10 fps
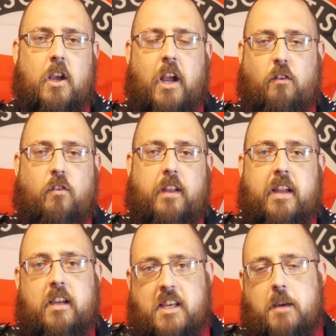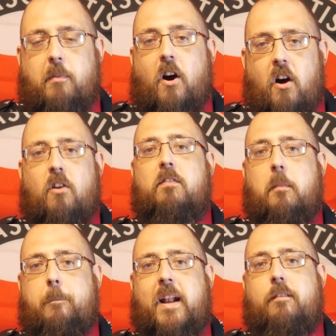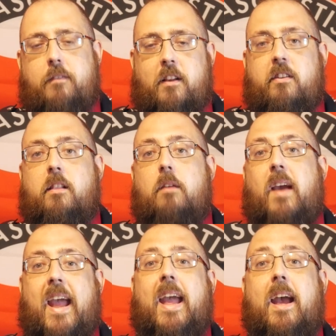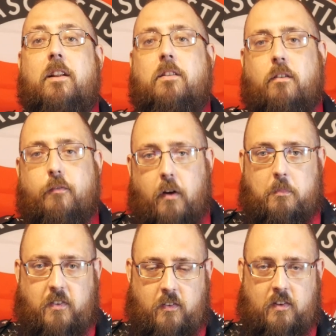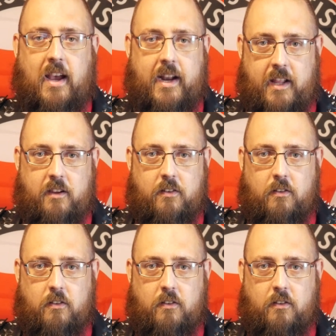so they can keep all the benefits that they've had from society,